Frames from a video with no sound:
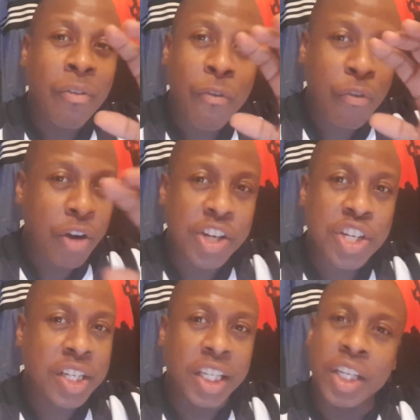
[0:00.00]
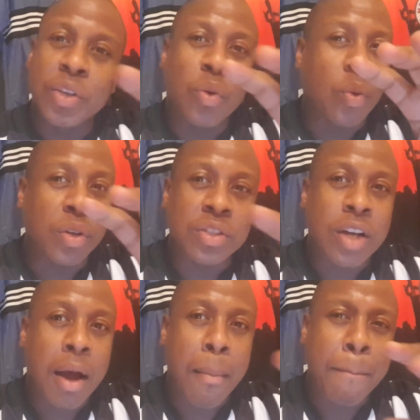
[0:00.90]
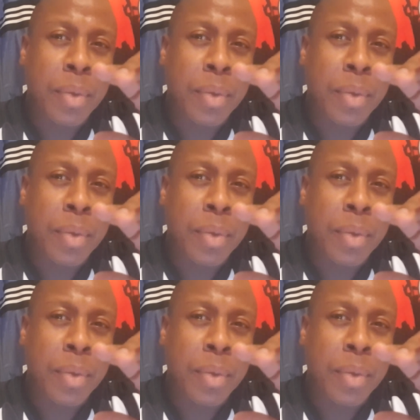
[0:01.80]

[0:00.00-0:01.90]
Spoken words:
French league all the time,